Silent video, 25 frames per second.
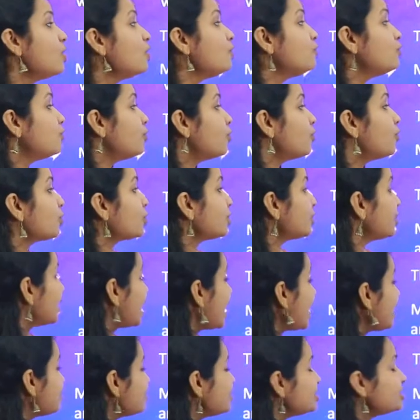for
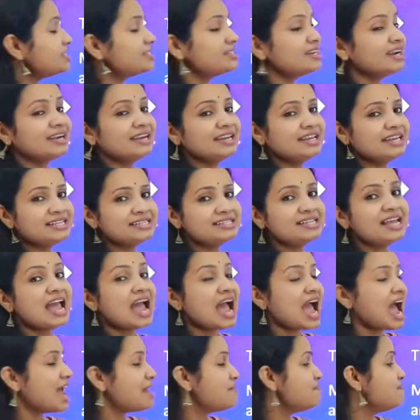climate studies
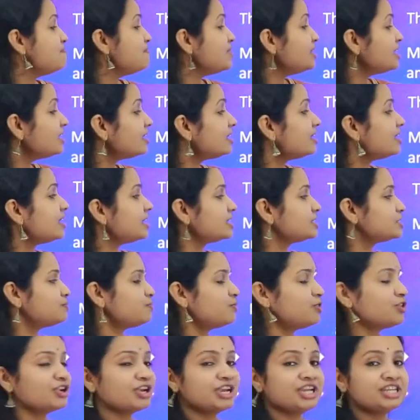and mineral
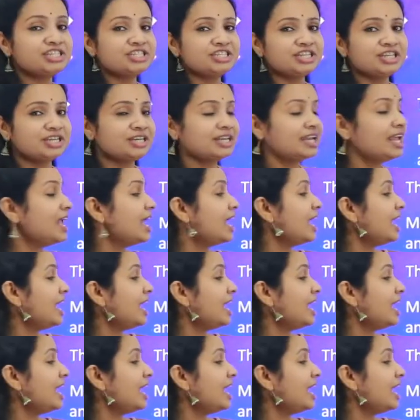exploration